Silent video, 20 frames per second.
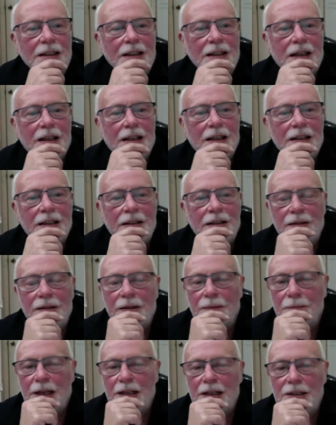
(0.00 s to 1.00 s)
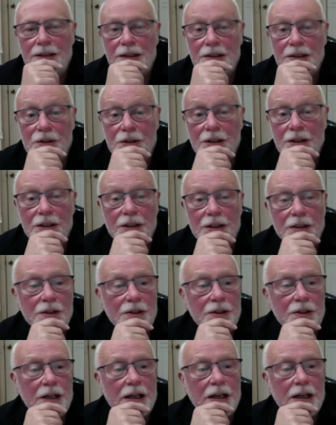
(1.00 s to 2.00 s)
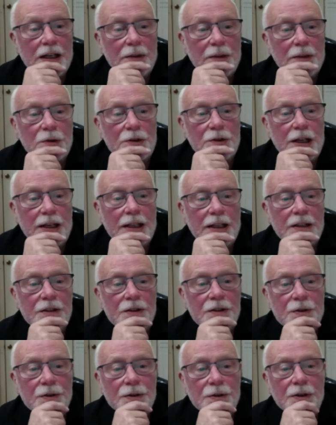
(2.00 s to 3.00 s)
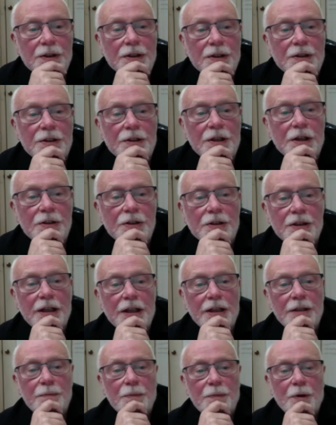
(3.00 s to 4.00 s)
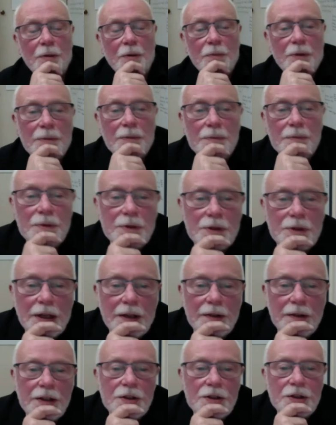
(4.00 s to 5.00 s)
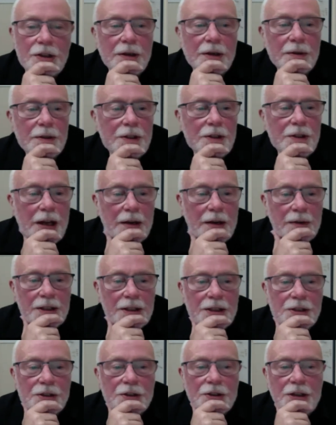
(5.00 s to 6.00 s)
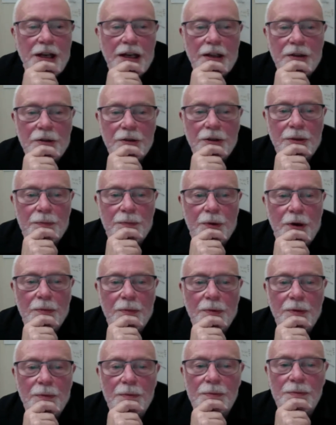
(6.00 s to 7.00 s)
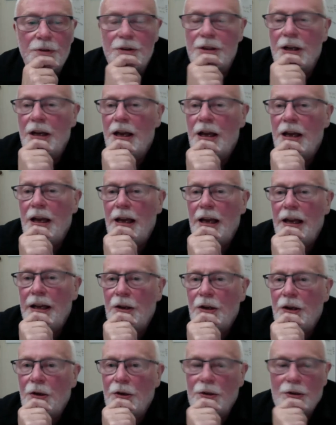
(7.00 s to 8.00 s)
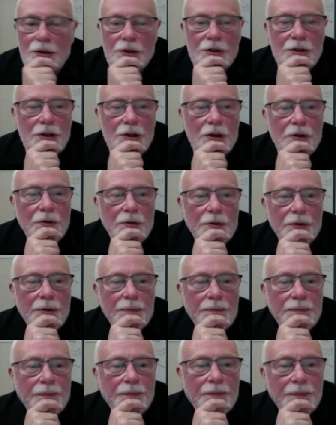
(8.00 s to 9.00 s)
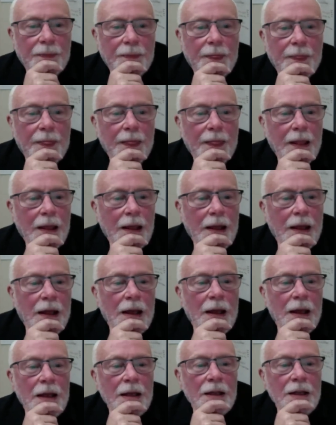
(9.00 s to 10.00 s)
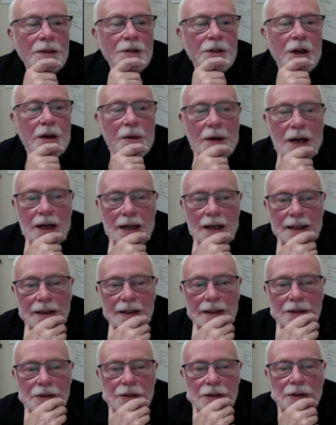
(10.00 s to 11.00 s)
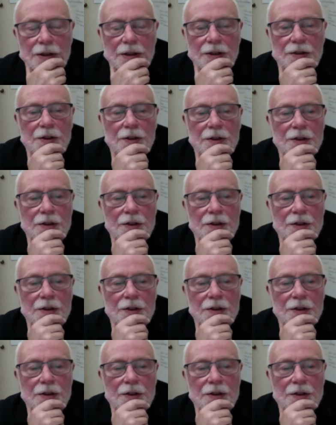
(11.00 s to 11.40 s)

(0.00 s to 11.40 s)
uh, based in Sydney, Australia, will take us through the associated problems and then show us how he has tackled the problems head on to solve them. Joe Hayes is